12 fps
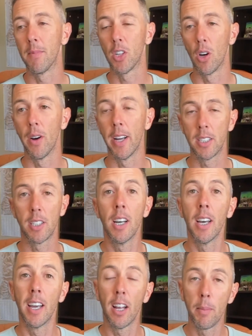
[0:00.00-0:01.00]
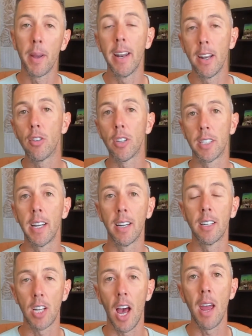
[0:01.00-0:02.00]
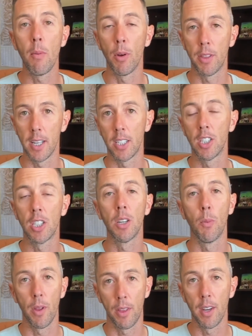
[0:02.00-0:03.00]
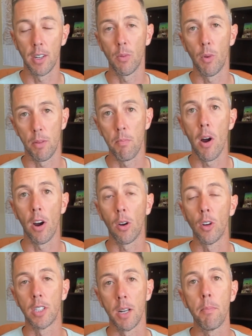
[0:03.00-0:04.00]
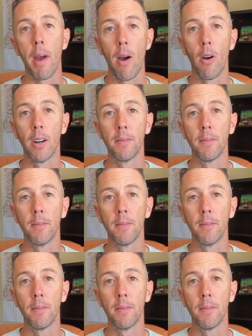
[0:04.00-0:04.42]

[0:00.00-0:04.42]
So it'll be an interesting time with Marcos in power.